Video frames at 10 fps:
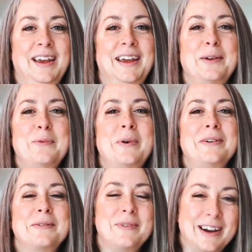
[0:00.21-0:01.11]
Hey,
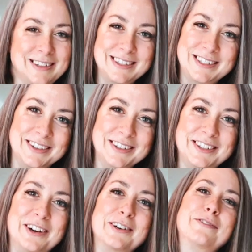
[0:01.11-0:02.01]
welcome back to
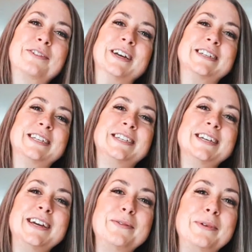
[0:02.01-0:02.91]
Dogtography.
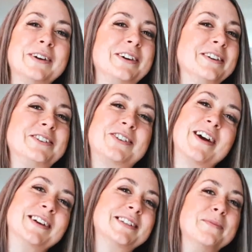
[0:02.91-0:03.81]
Today we're going to
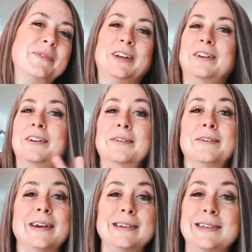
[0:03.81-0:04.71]
try something
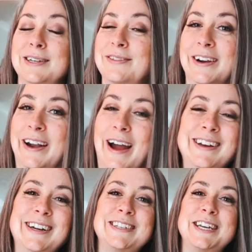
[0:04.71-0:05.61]
new and different.
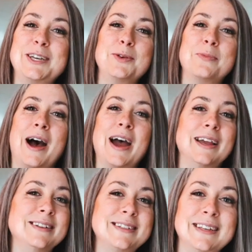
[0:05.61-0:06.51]
I'm going to take you
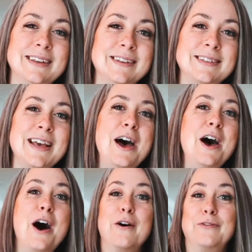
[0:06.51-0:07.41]
behind the scenes
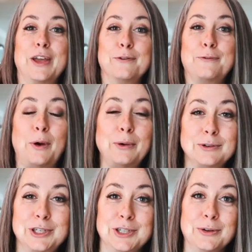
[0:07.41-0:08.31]
of a
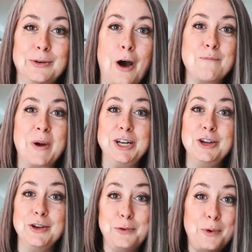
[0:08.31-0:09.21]
photo shoot of my
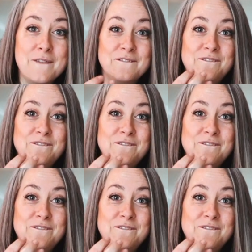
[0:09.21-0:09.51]
new